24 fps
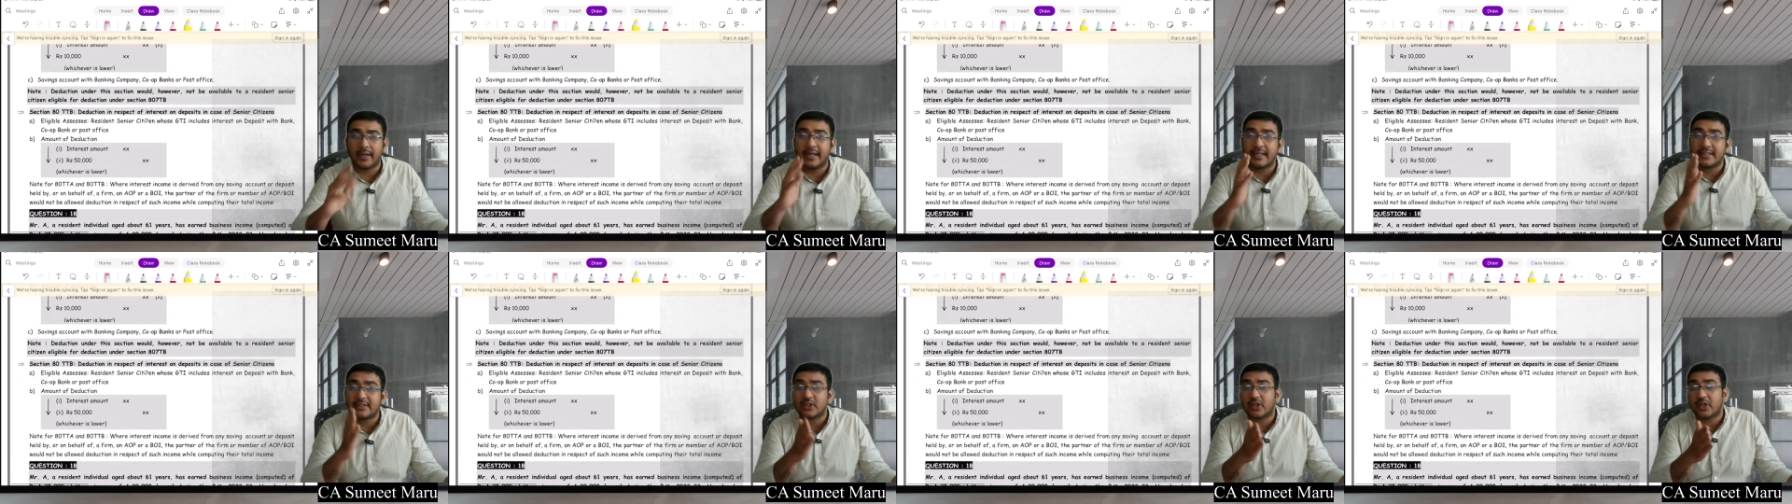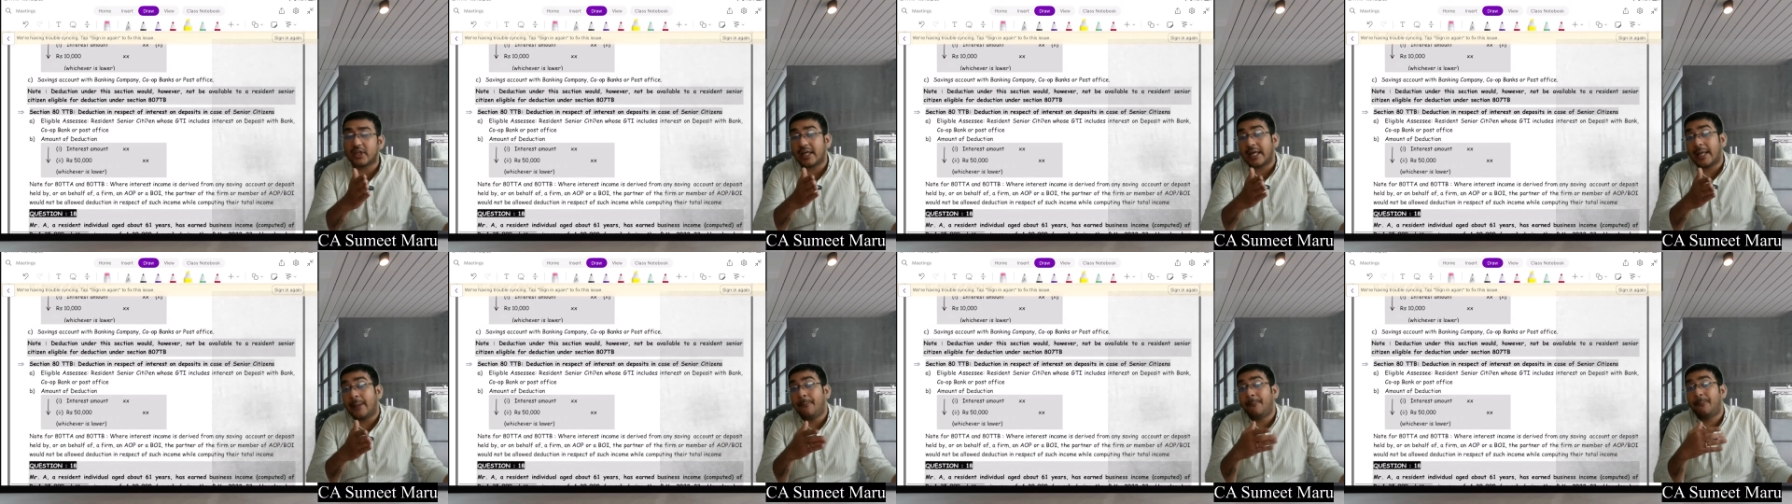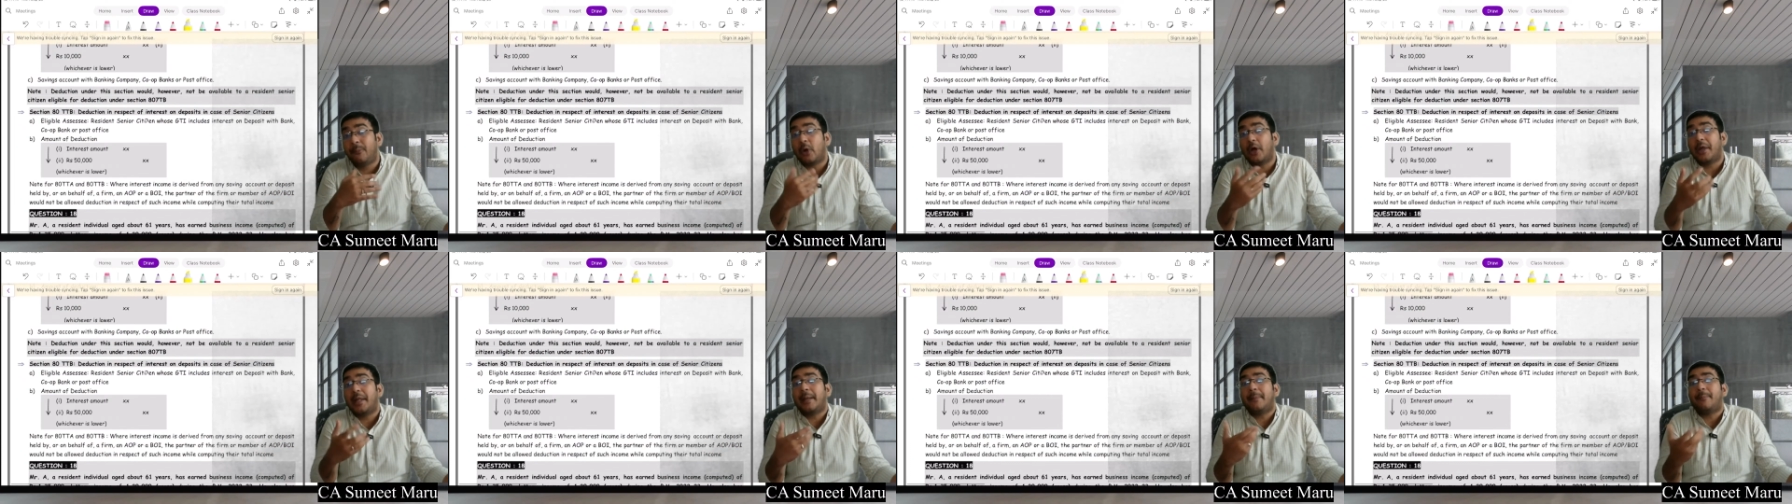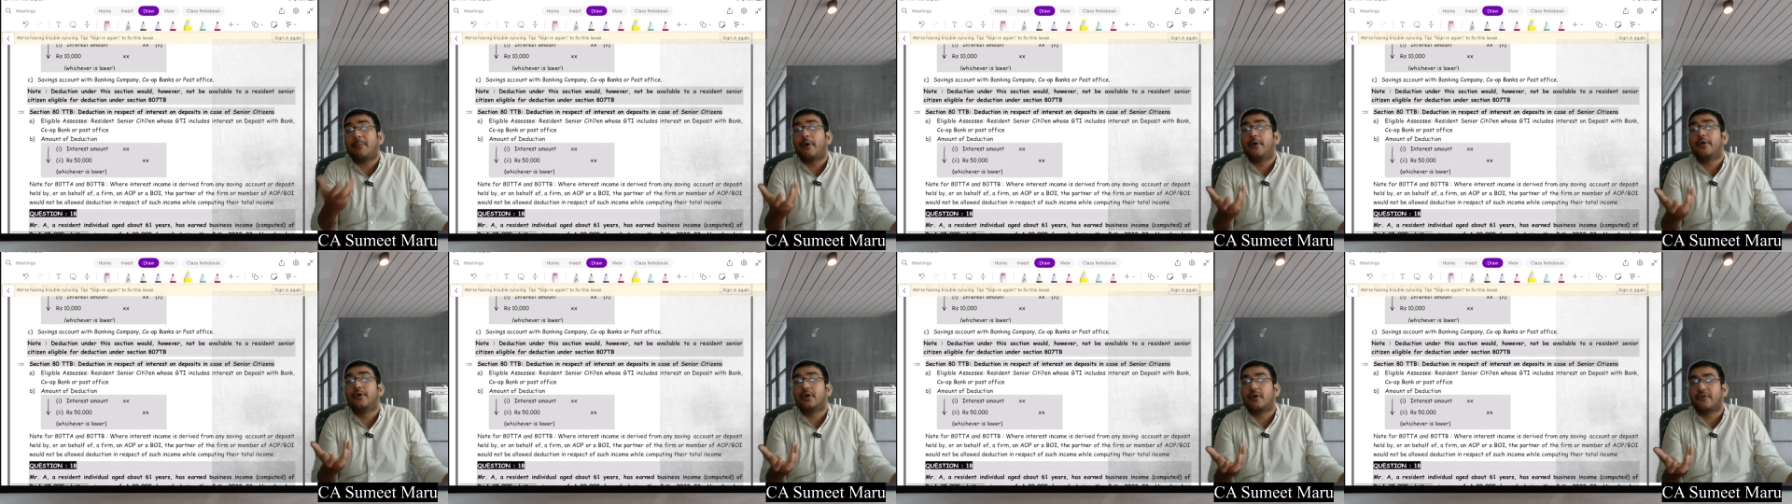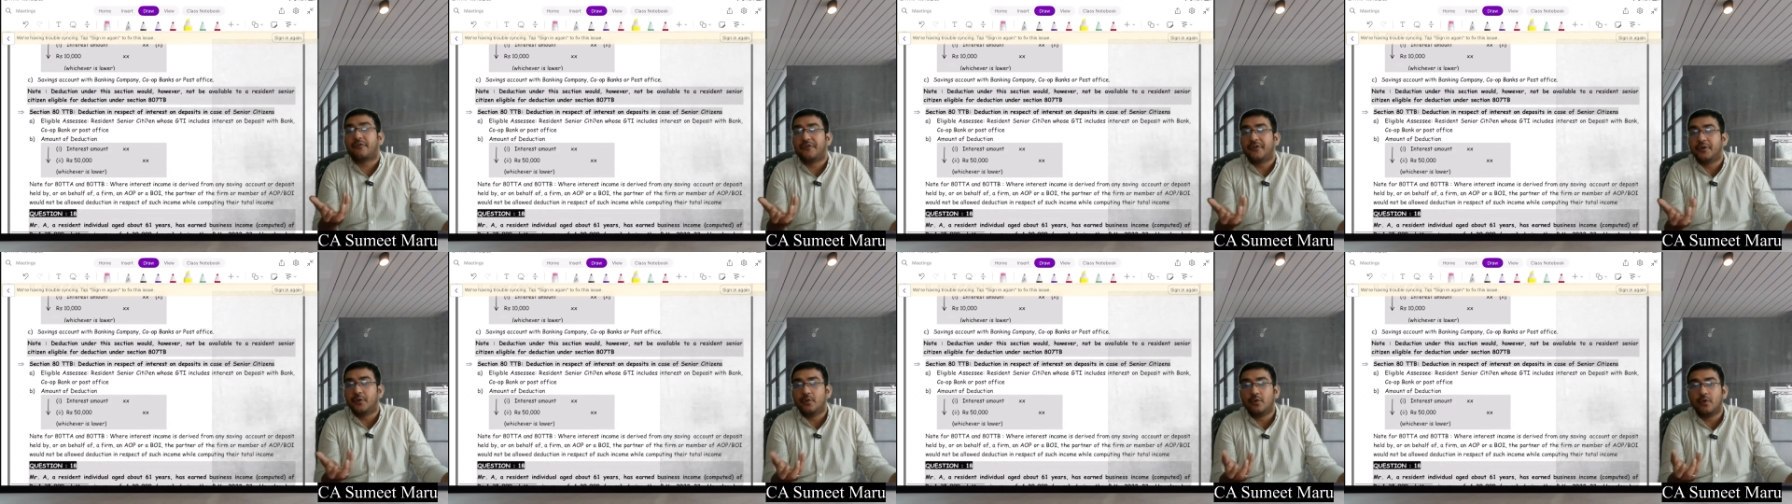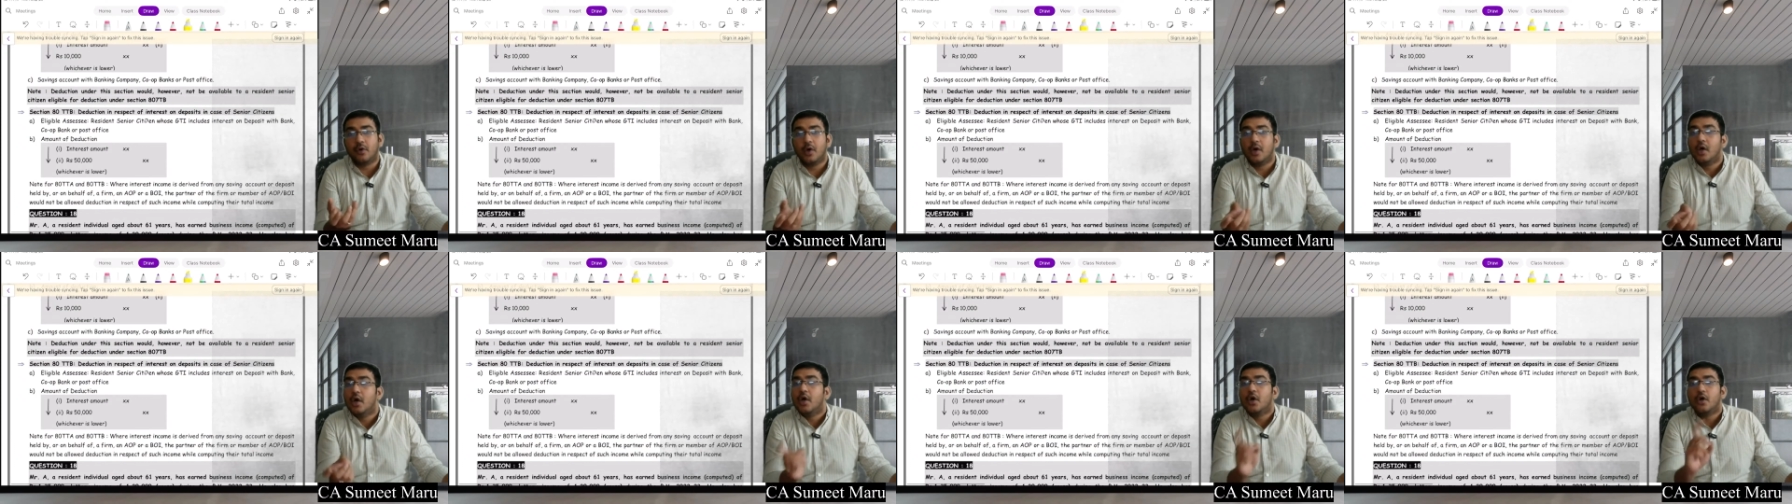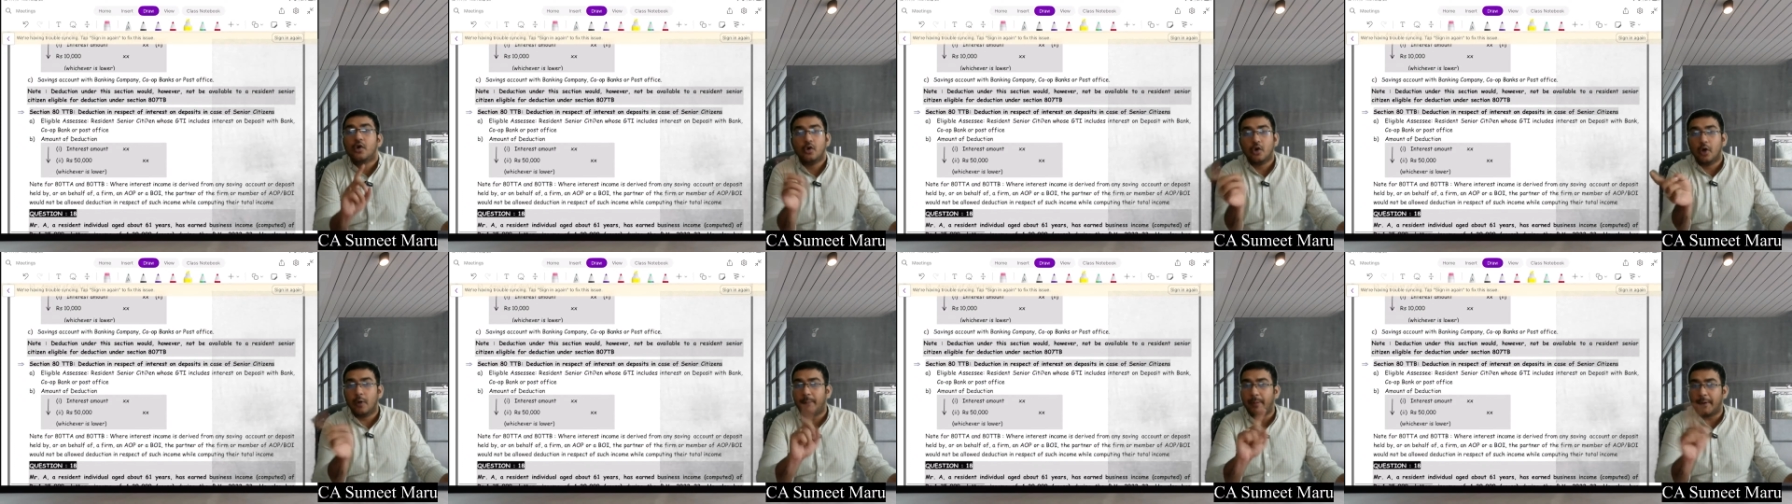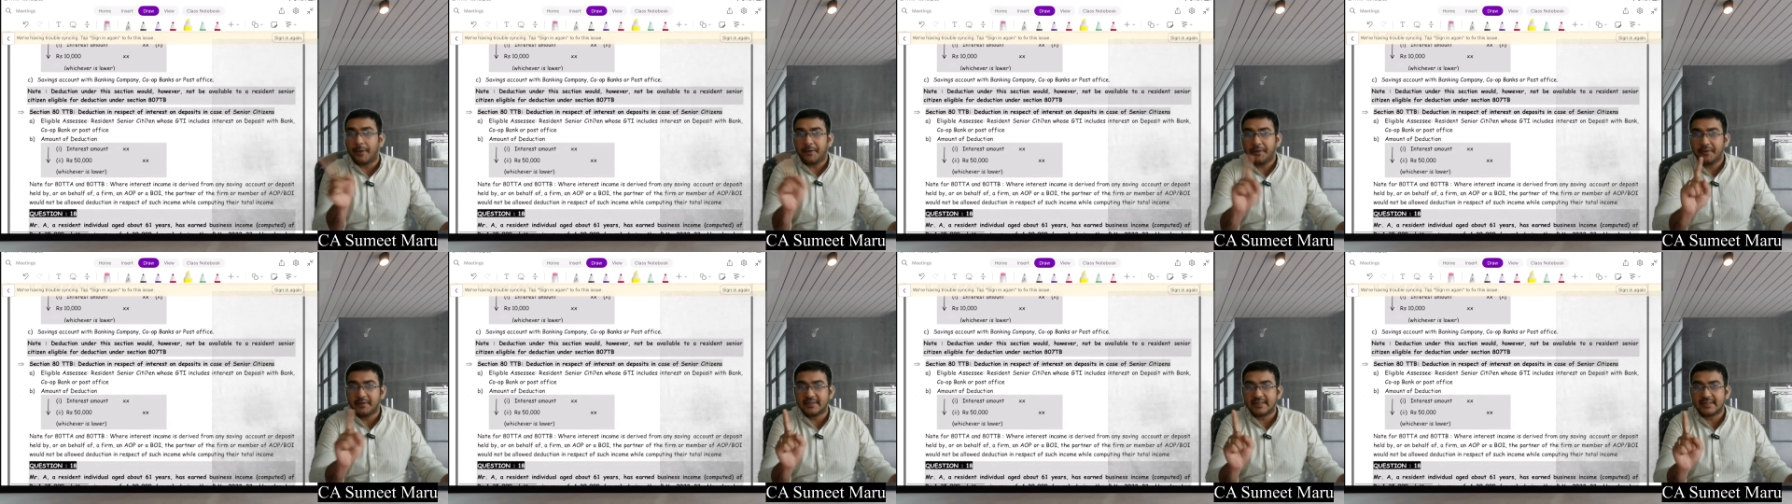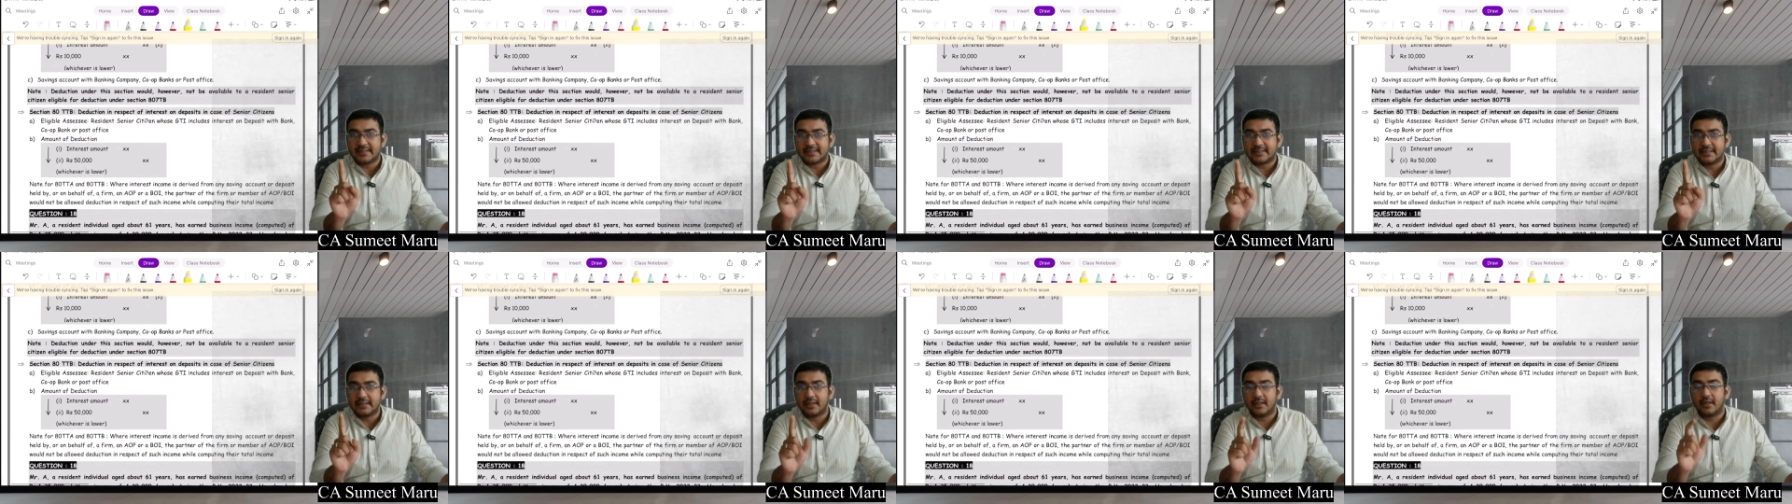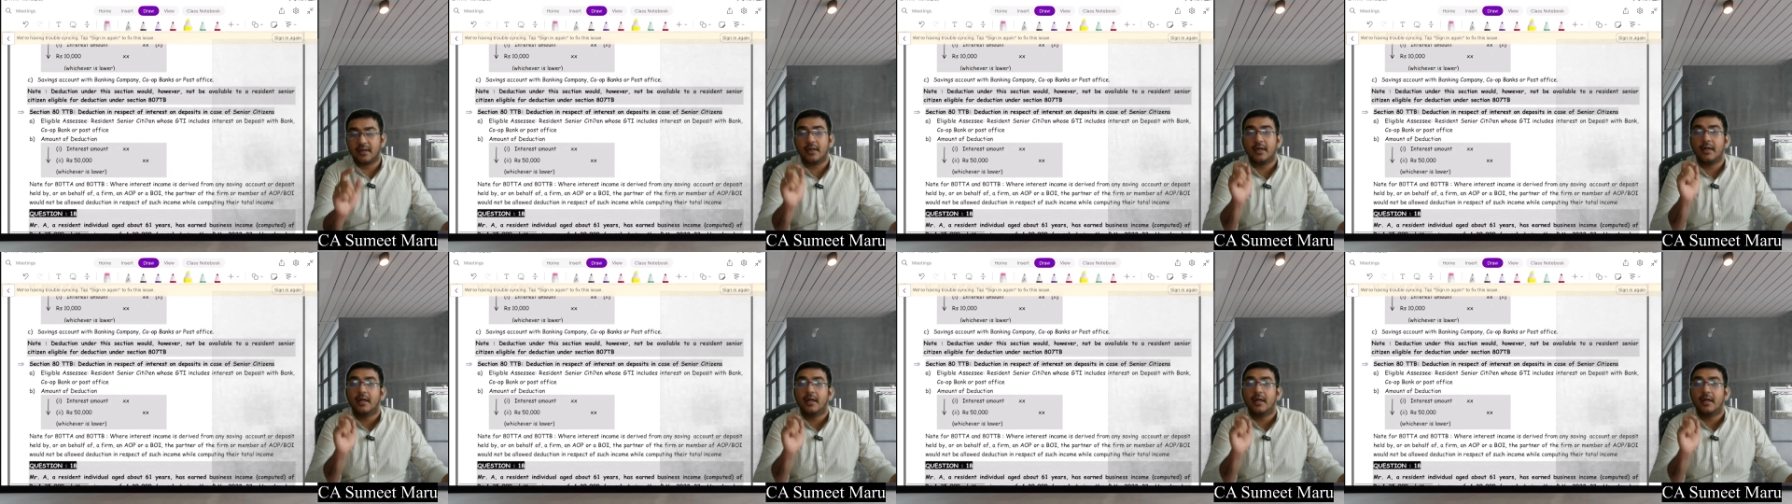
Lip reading: It's on employer point of view, no perquisites here,